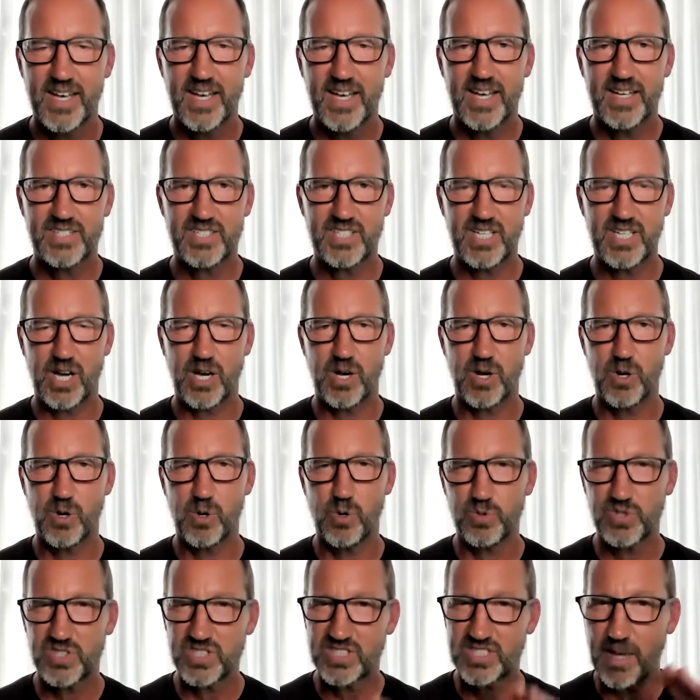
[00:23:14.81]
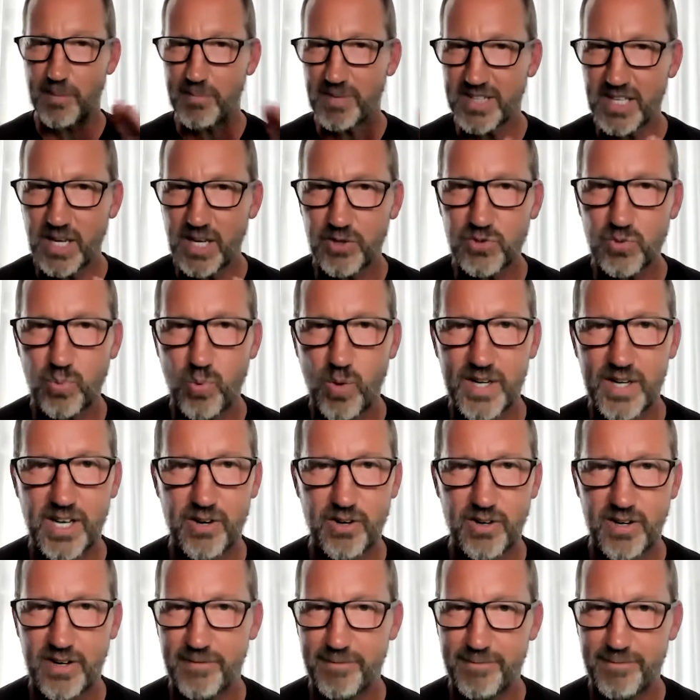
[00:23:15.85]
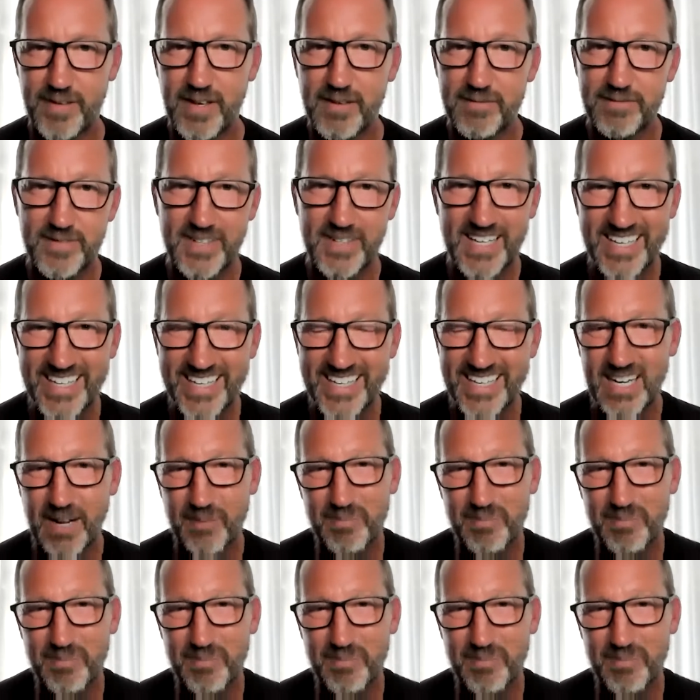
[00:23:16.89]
So some of those 115,